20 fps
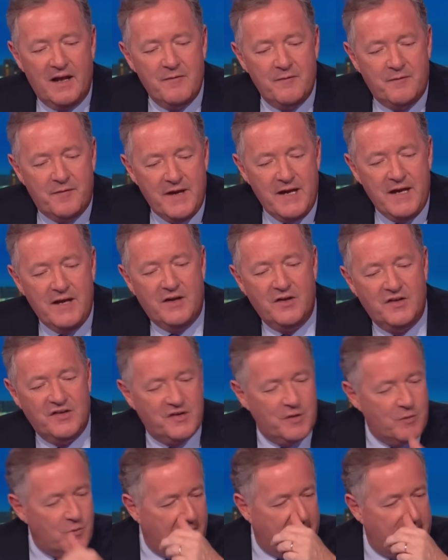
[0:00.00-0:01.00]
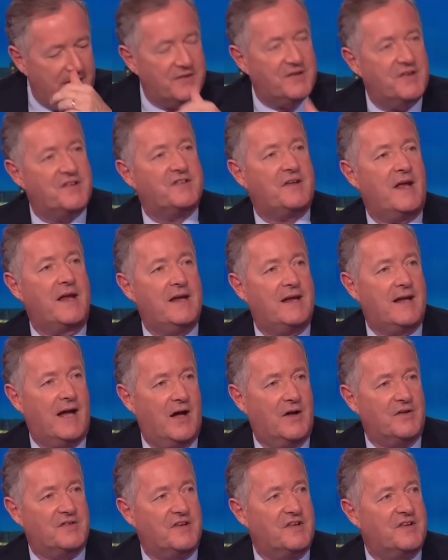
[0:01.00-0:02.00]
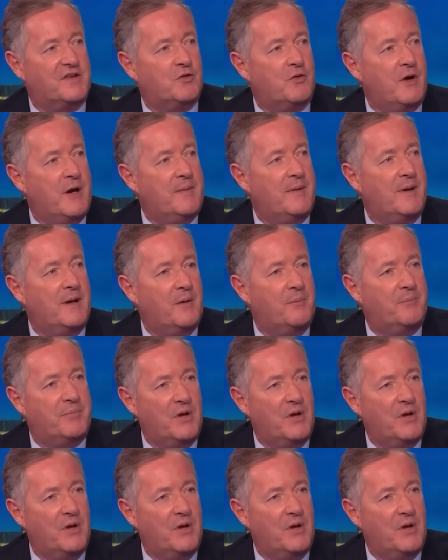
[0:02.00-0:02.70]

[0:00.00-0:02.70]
like vegans who run into houses screaming